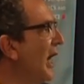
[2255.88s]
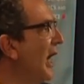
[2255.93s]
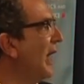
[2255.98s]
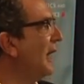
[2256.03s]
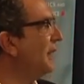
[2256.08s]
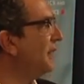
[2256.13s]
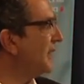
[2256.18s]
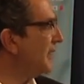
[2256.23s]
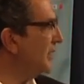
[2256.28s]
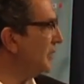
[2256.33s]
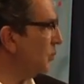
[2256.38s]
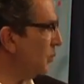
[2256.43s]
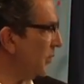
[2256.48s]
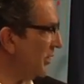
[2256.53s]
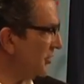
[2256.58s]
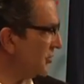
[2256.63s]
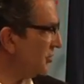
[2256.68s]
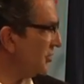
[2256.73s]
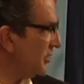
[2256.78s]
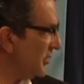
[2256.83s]
and that it
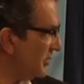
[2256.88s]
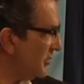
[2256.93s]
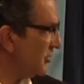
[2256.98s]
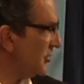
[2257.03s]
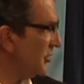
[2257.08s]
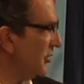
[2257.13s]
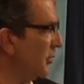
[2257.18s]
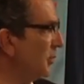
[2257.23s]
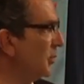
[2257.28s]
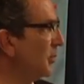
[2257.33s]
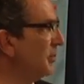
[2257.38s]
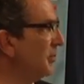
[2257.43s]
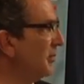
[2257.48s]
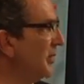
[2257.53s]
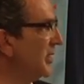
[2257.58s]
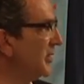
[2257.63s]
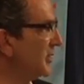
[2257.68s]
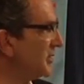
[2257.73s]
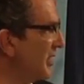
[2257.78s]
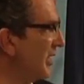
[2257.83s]
wished to
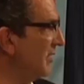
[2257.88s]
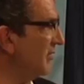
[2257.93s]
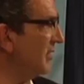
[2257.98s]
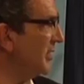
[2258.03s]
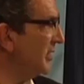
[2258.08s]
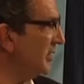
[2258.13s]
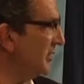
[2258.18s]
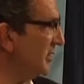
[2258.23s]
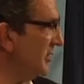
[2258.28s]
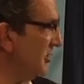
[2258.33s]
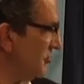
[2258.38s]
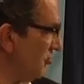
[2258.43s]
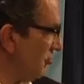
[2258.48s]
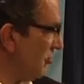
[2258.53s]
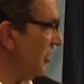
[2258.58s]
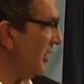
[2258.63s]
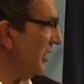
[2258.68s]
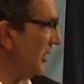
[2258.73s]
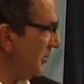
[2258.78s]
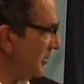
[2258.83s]
militarily
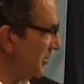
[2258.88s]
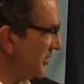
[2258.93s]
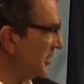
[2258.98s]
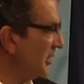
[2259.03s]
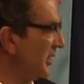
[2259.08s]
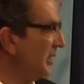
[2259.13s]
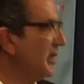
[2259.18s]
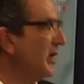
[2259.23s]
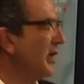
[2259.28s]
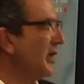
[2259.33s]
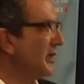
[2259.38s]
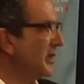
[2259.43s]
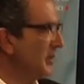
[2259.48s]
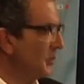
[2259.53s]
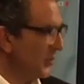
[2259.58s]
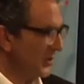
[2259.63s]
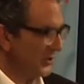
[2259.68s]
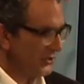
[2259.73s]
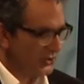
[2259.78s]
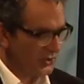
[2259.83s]
destroy liberty and it
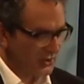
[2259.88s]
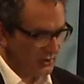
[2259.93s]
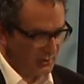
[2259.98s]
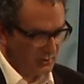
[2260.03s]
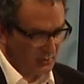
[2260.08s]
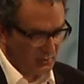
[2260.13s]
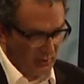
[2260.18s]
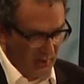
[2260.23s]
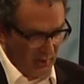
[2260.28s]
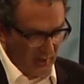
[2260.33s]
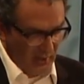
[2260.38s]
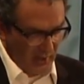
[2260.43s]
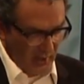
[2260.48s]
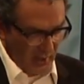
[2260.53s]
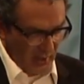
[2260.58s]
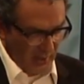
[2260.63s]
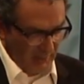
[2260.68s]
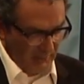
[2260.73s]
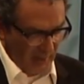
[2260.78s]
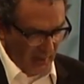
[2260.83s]
wished to
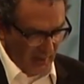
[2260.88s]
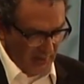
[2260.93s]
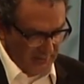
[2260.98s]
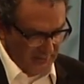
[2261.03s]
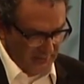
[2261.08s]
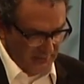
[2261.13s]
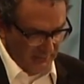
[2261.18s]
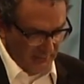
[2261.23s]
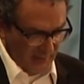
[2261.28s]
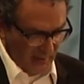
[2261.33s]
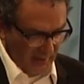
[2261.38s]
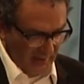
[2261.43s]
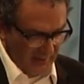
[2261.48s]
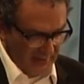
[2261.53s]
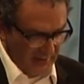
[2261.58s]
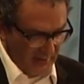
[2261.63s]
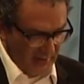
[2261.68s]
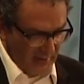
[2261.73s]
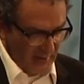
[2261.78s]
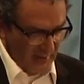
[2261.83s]

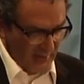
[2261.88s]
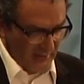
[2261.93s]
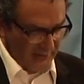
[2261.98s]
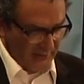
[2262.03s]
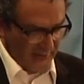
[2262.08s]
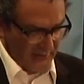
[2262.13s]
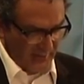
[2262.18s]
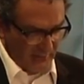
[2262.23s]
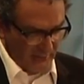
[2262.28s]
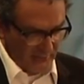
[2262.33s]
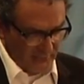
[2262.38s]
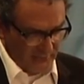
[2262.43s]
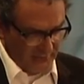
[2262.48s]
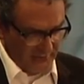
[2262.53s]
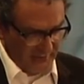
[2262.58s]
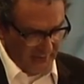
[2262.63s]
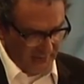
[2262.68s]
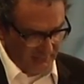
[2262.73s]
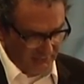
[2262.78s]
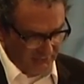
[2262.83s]
undermine
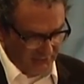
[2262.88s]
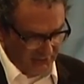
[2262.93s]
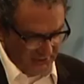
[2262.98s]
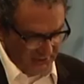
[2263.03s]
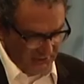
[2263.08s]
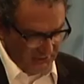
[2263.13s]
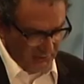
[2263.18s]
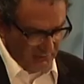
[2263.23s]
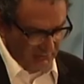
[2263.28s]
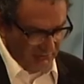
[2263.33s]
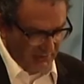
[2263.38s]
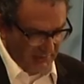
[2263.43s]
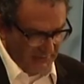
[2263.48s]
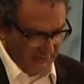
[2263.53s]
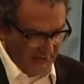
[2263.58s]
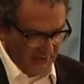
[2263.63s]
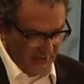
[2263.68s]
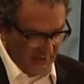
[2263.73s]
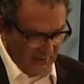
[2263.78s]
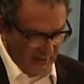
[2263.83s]
the British
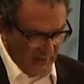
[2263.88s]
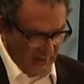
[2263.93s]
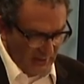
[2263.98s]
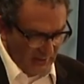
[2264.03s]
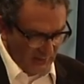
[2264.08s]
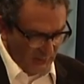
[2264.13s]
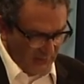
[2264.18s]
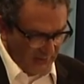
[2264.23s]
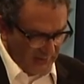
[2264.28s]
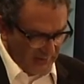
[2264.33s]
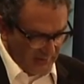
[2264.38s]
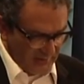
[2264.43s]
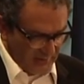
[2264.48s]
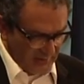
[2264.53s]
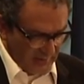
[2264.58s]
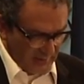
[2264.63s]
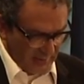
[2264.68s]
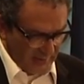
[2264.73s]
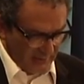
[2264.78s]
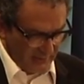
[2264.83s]
supremacy within
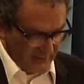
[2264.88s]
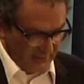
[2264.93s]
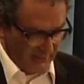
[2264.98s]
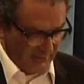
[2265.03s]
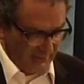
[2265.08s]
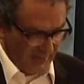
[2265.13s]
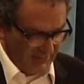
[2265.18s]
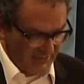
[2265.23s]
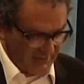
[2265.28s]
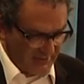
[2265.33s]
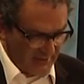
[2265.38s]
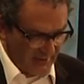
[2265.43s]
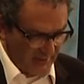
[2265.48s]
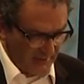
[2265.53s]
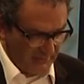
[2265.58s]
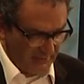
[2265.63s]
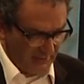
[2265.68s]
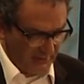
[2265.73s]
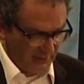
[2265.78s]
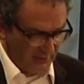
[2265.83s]
the
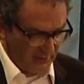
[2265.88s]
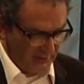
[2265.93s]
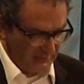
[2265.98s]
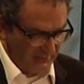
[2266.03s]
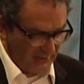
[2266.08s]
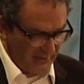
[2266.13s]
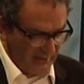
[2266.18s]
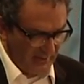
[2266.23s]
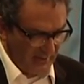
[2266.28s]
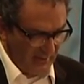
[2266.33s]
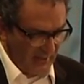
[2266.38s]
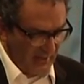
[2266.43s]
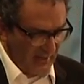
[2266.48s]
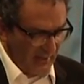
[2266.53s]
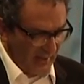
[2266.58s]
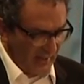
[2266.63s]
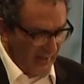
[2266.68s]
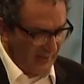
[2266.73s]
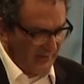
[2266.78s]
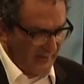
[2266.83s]
maritime economy.
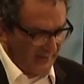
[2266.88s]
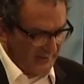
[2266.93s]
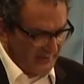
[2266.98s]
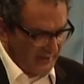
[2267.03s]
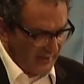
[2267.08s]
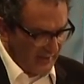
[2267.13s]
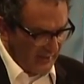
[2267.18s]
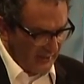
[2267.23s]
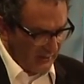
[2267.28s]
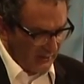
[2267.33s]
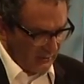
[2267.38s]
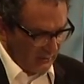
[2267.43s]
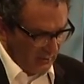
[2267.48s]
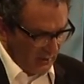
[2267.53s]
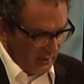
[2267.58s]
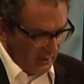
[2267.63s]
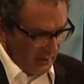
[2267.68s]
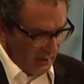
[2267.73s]
And that's how,